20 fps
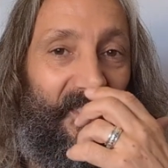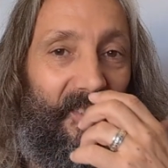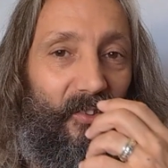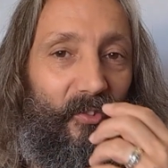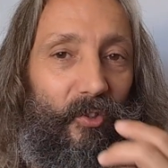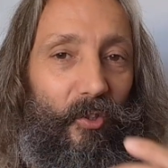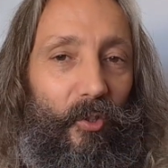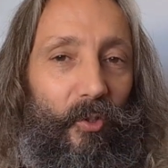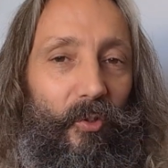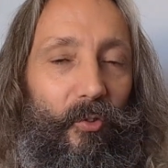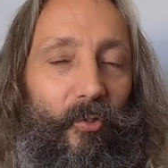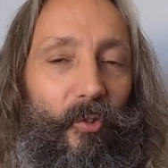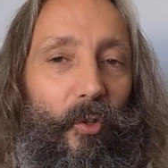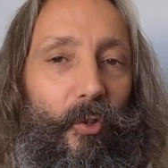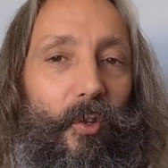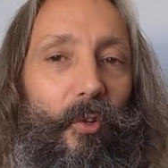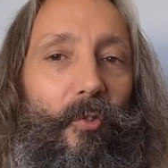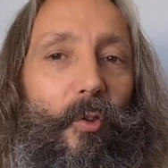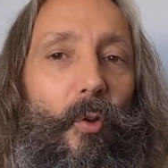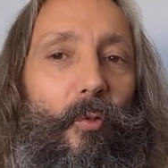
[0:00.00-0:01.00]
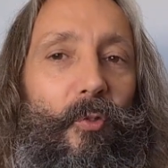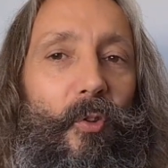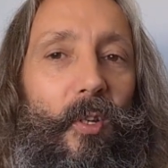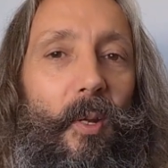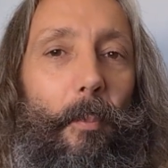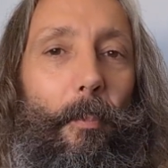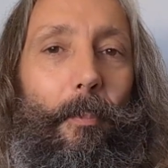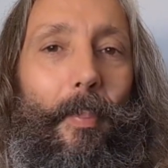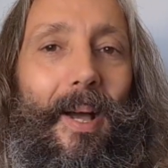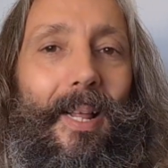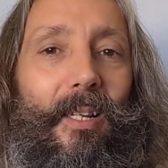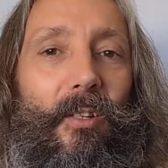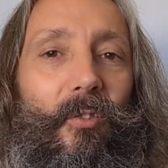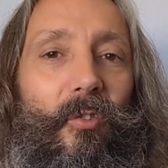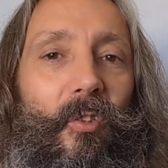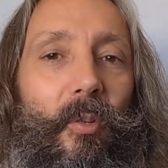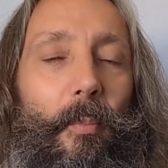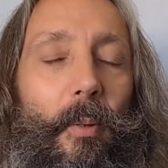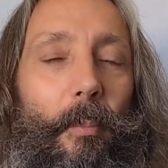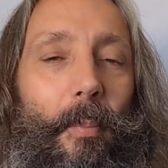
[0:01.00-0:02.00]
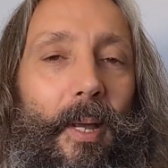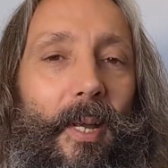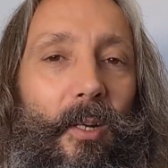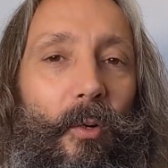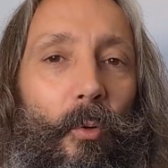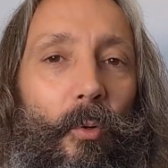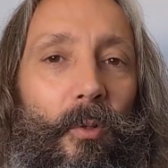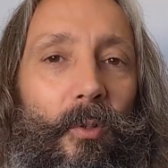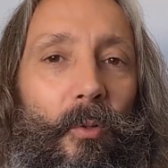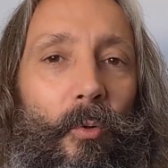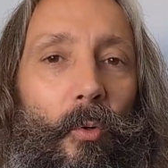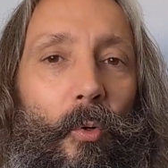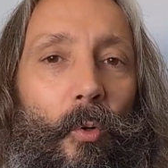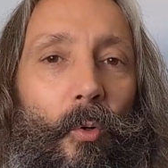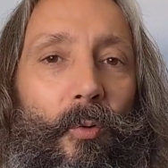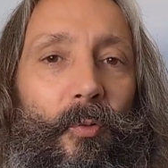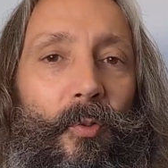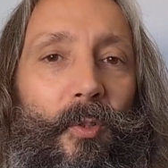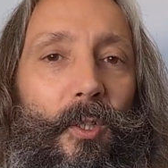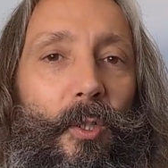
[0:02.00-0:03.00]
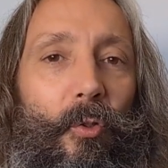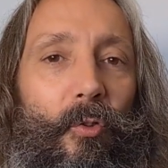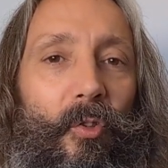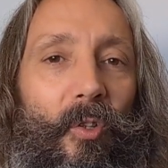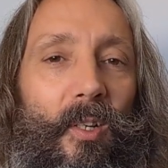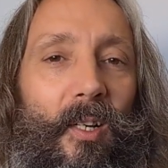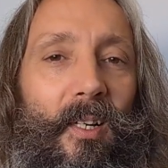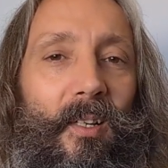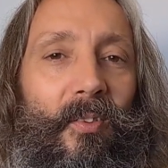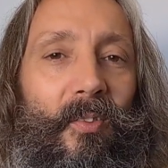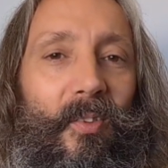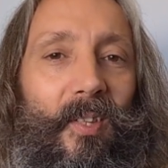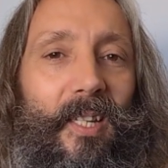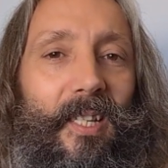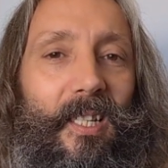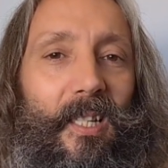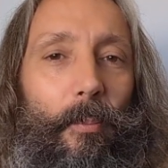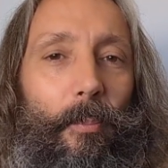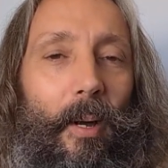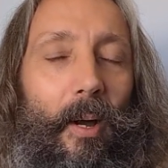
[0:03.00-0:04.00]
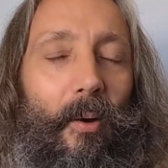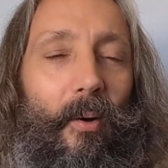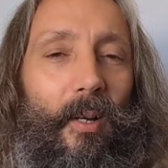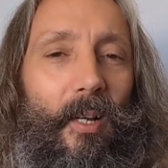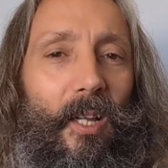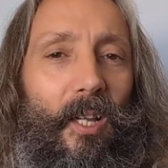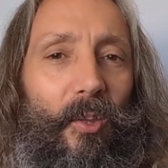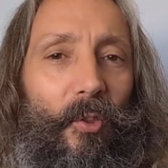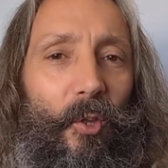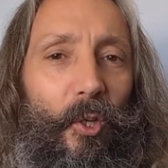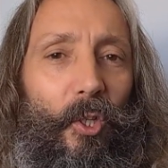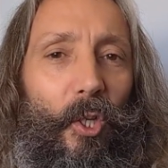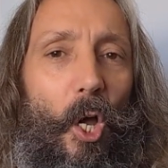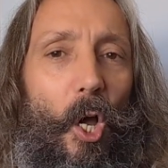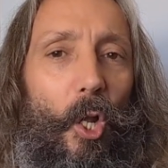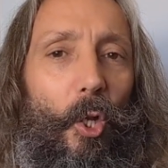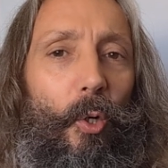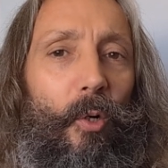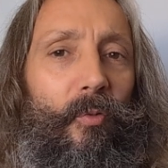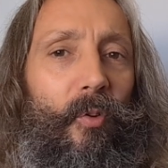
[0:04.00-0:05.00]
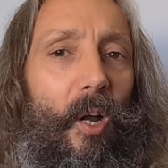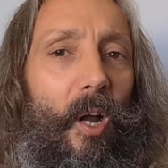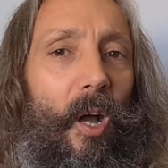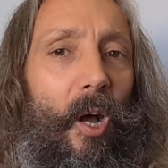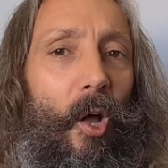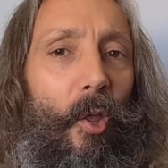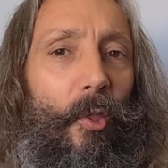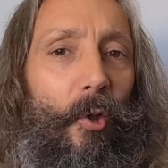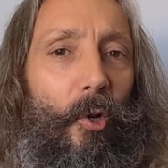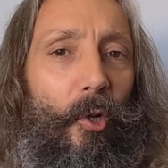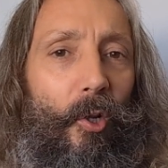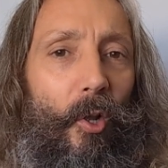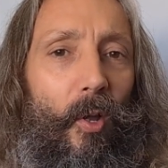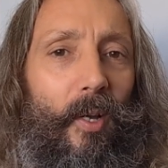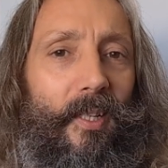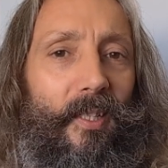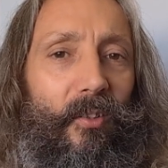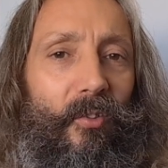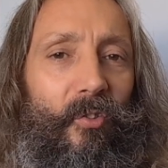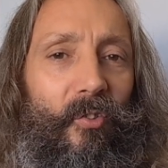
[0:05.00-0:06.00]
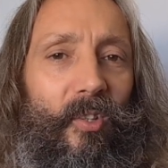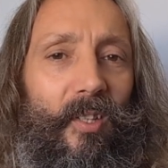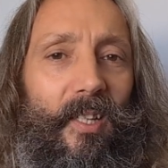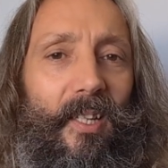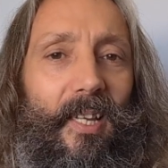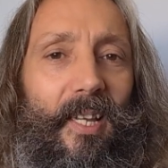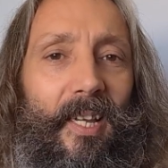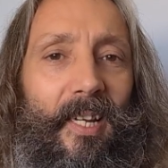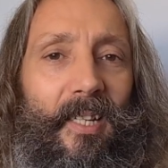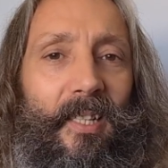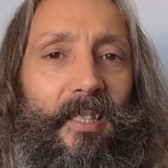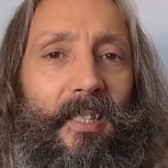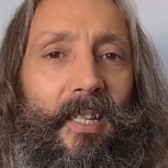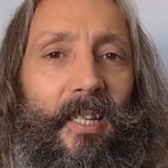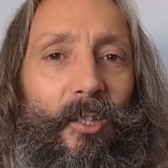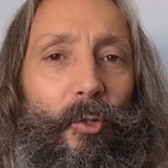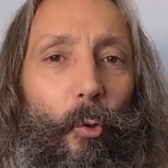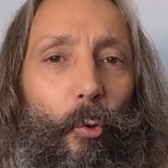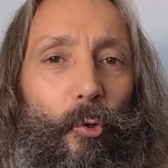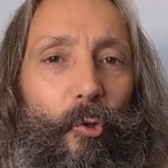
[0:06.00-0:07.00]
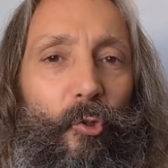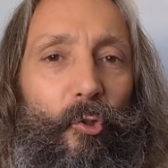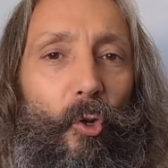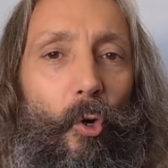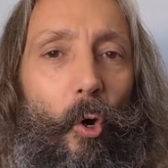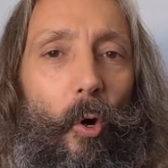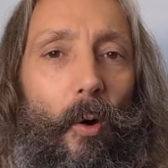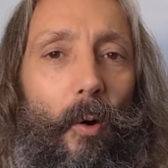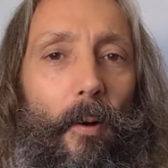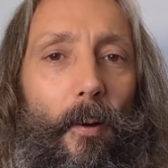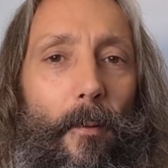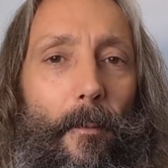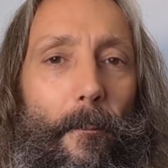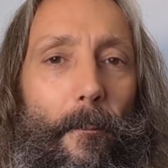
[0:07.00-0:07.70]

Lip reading: So there's often a balance to be made, or for you to think about the color of other lights in your shot.